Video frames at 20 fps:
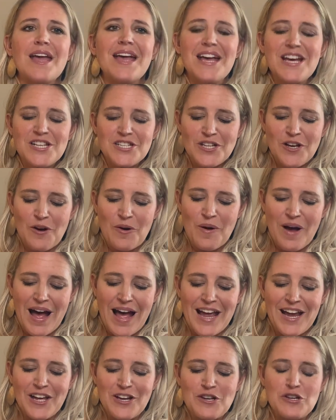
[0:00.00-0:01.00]
So
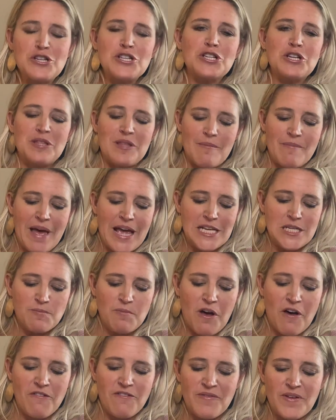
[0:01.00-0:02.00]
I understood the
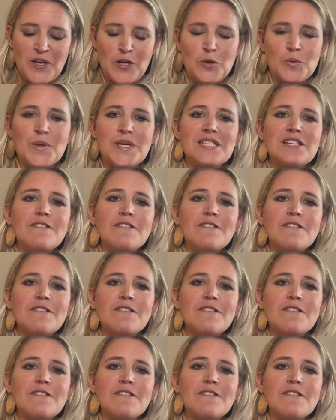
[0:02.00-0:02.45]
baseball field was,